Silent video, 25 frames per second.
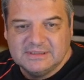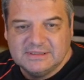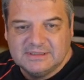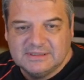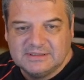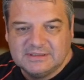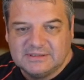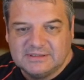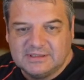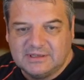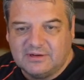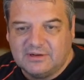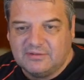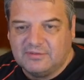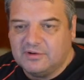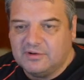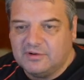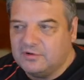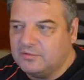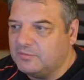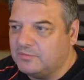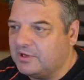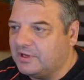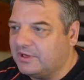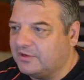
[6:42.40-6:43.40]
So I've got
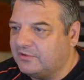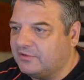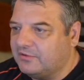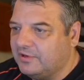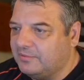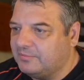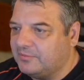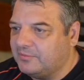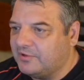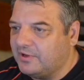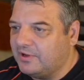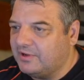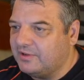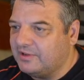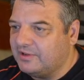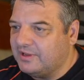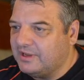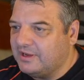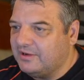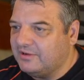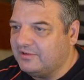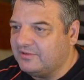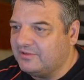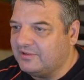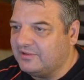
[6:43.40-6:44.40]
all my crypto
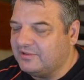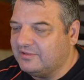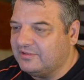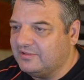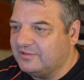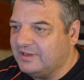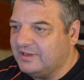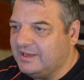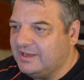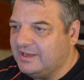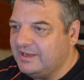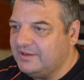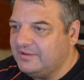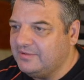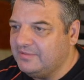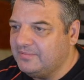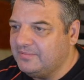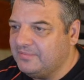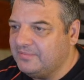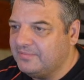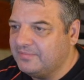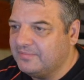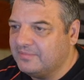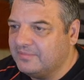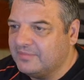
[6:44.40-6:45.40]
there, as you can see.
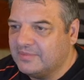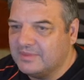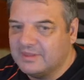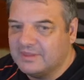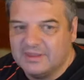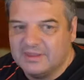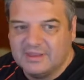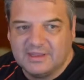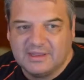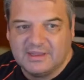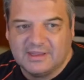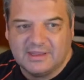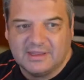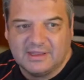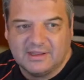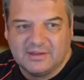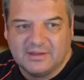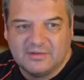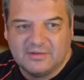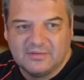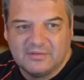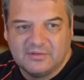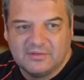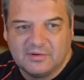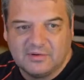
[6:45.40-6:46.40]

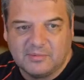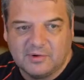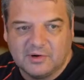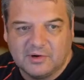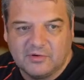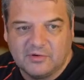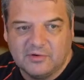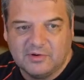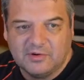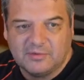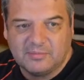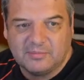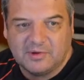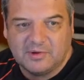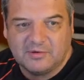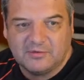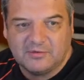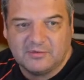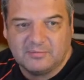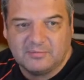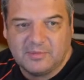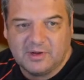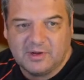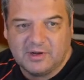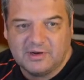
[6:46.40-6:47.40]
Got my CoinSpot
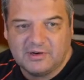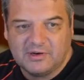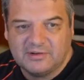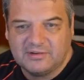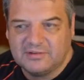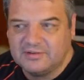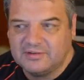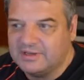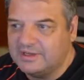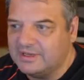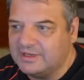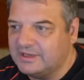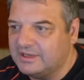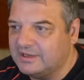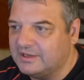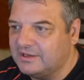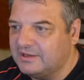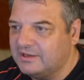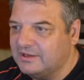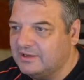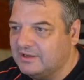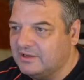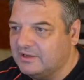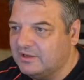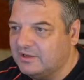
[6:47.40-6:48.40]
bonus here.
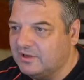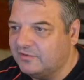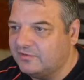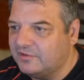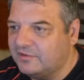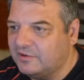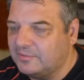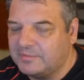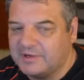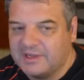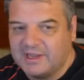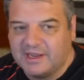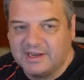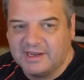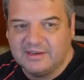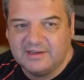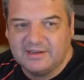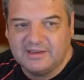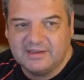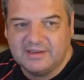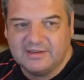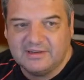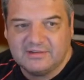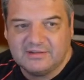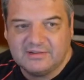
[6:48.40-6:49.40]
I've replicated
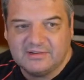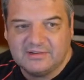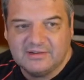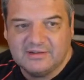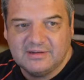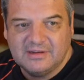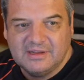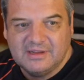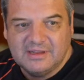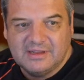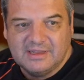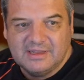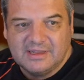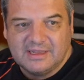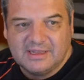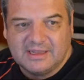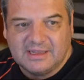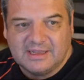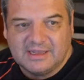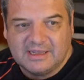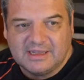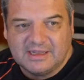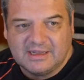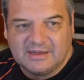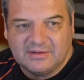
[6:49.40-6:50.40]
this.
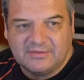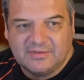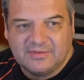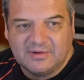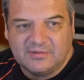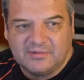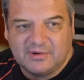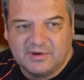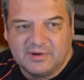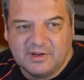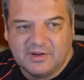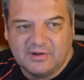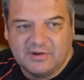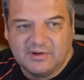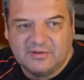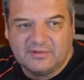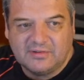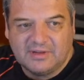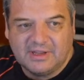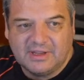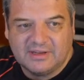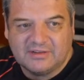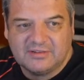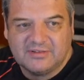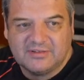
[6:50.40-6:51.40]
If anyone knows
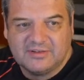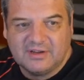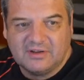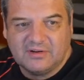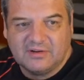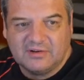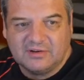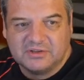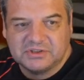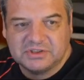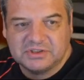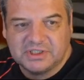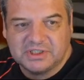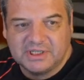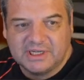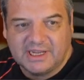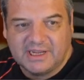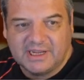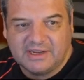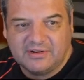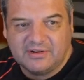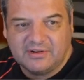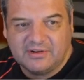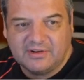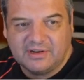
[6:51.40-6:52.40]
Excel, I'll show you how
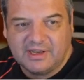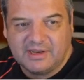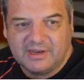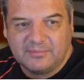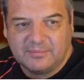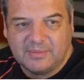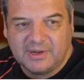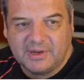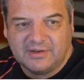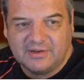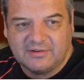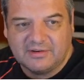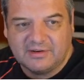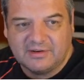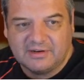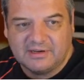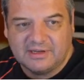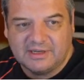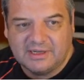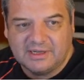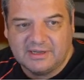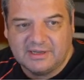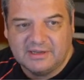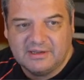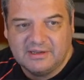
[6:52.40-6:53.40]
you do that.
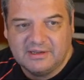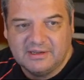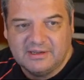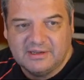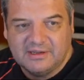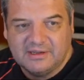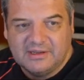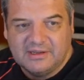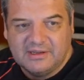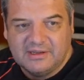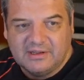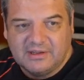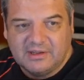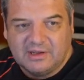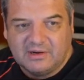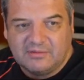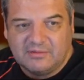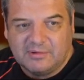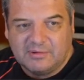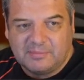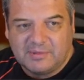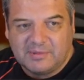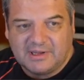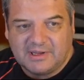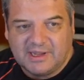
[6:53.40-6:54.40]
Basically, I
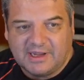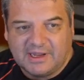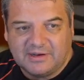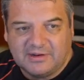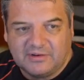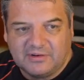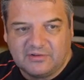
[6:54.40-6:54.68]
replicate the